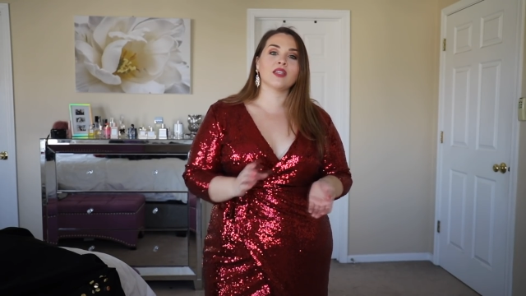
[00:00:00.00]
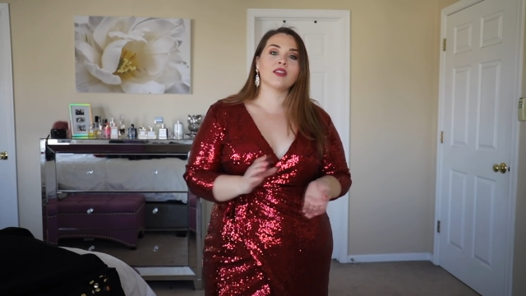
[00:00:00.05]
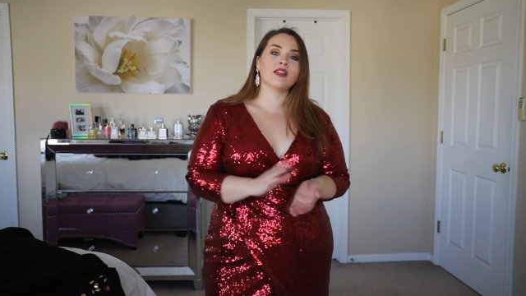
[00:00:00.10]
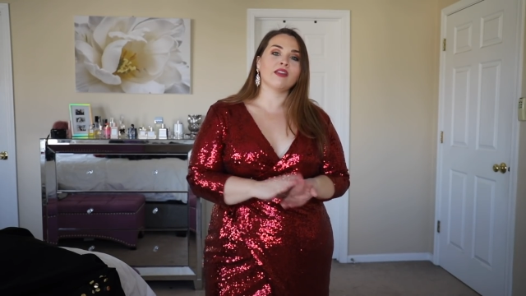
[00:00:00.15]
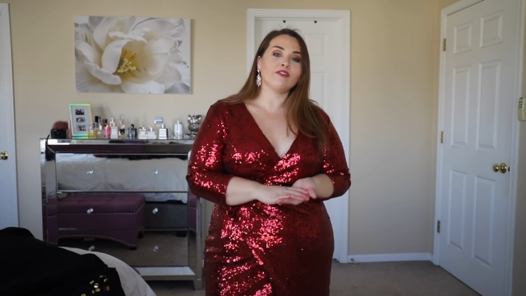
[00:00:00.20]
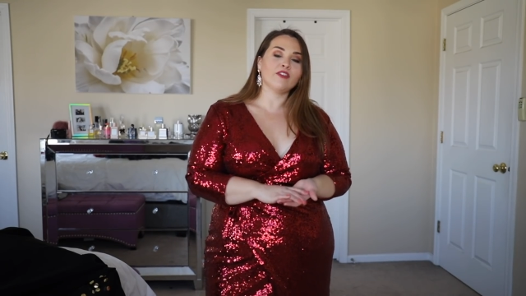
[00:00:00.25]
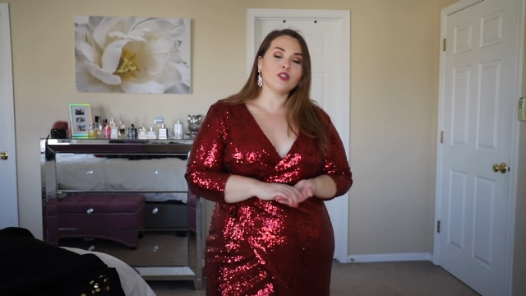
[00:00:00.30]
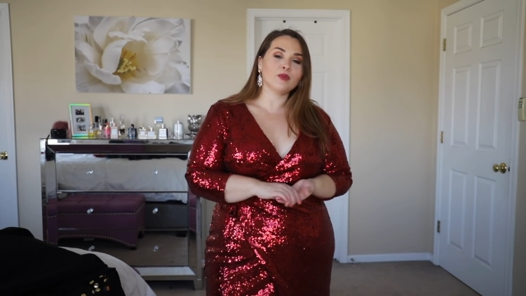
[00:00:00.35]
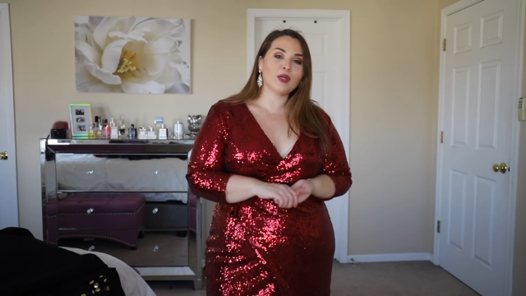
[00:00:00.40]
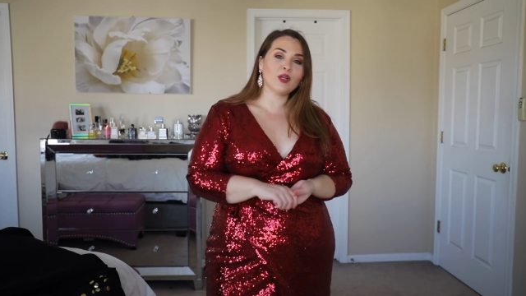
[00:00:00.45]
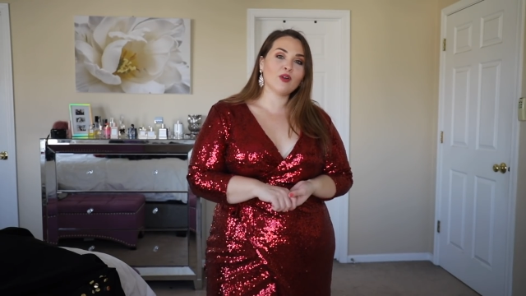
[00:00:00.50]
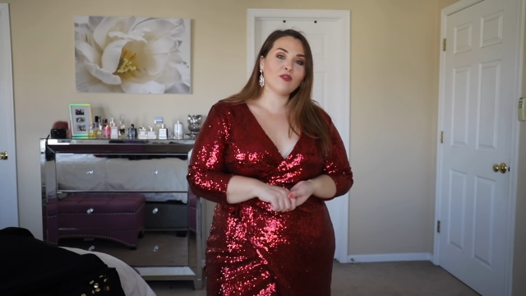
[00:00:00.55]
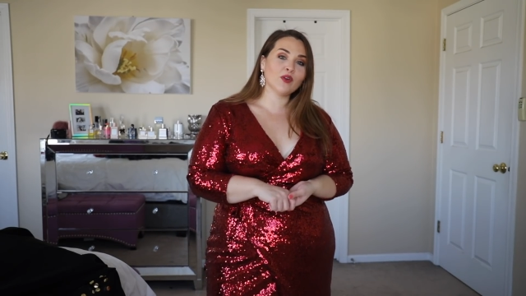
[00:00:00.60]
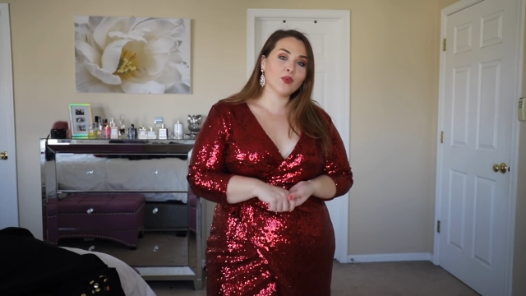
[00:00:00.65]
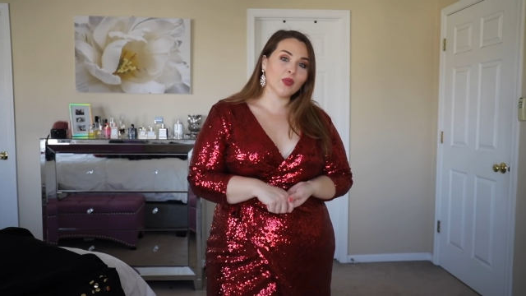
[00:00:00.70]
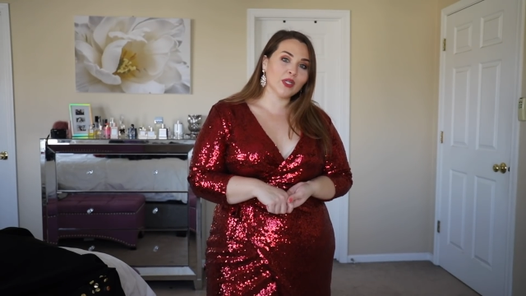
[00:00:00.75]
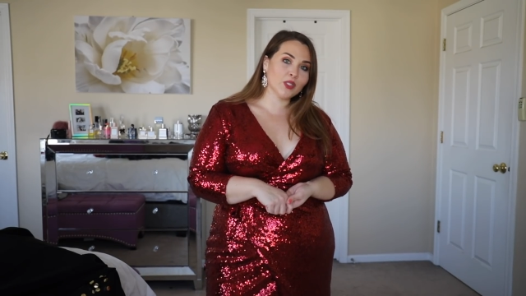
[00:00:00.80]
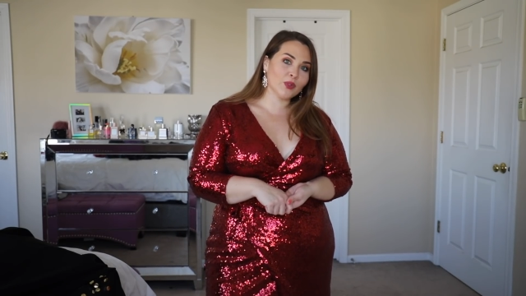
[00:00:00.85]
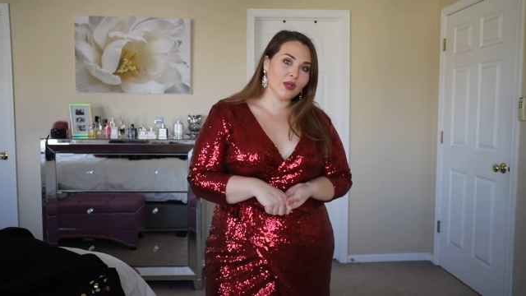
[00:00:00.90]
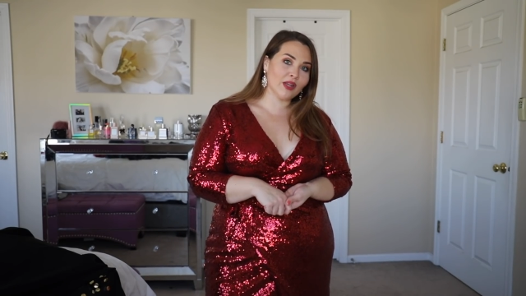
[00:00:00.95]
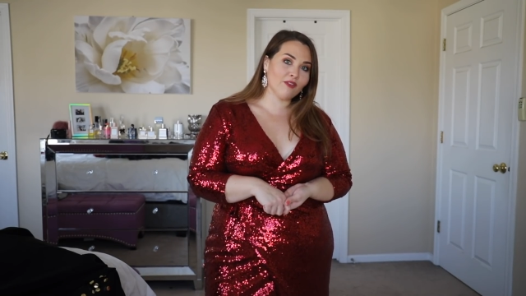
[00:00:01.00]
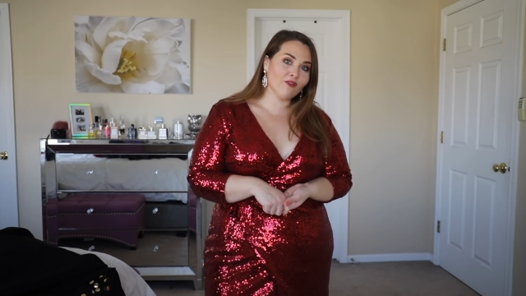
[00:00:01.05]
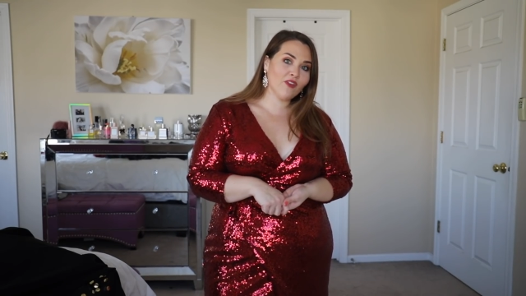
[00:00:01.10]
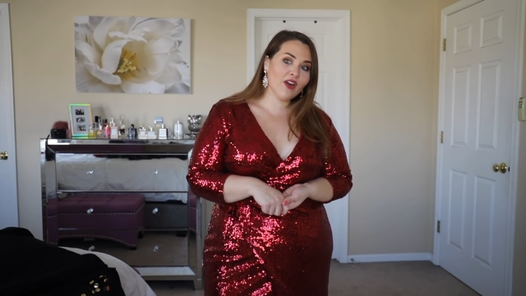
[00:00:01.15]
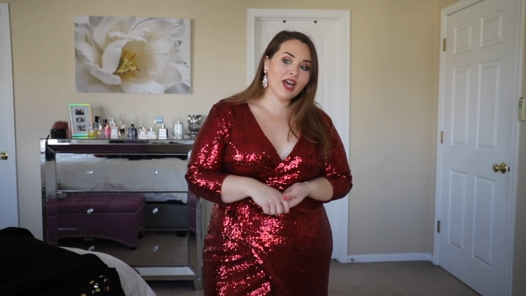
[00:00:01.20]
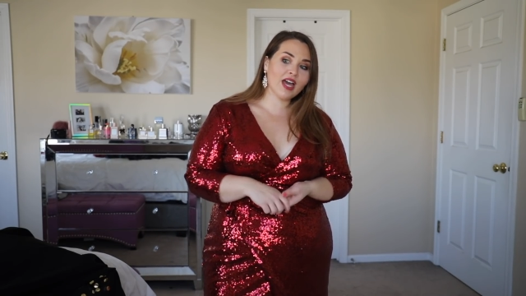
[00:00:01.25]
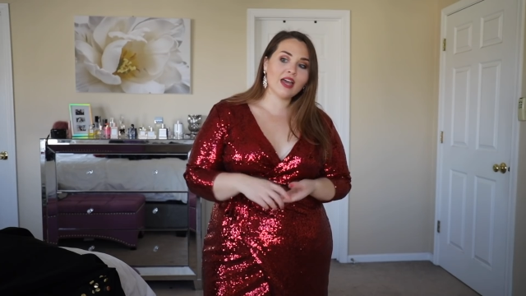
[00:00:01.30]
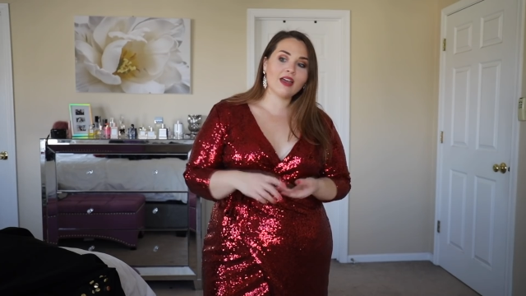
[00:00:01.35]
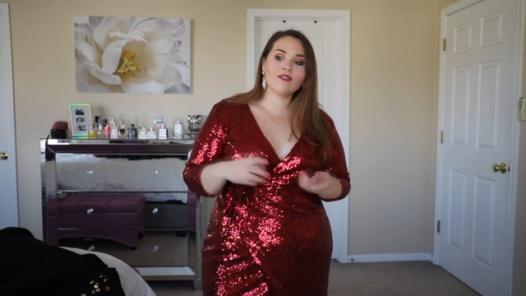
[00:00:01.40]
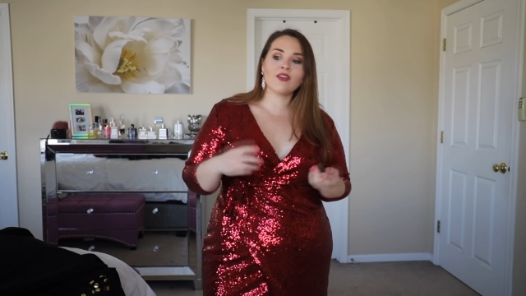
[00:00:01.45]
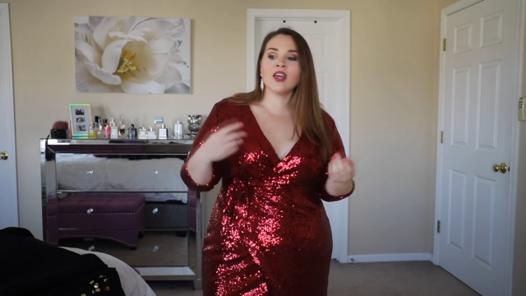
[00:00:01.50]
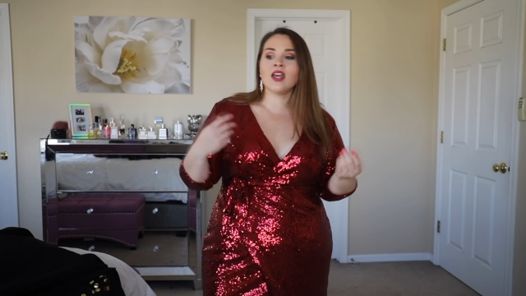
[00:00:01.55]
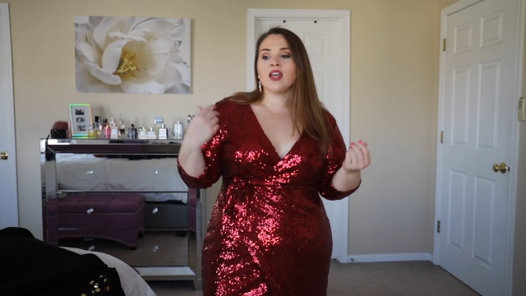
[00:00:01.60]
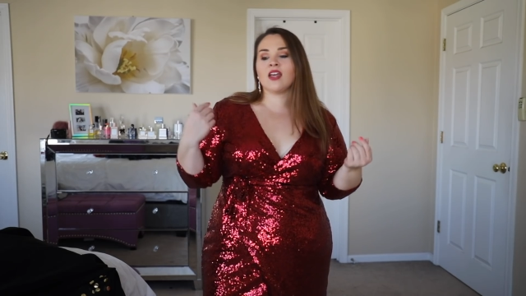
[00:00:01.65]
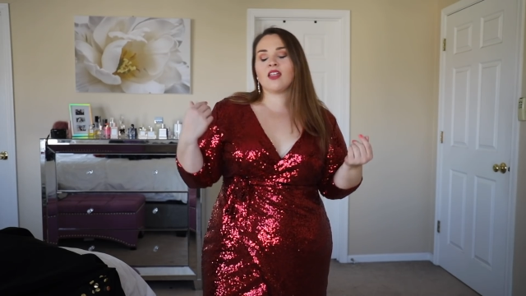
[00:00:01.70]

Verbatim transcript: and then if you spend over $125,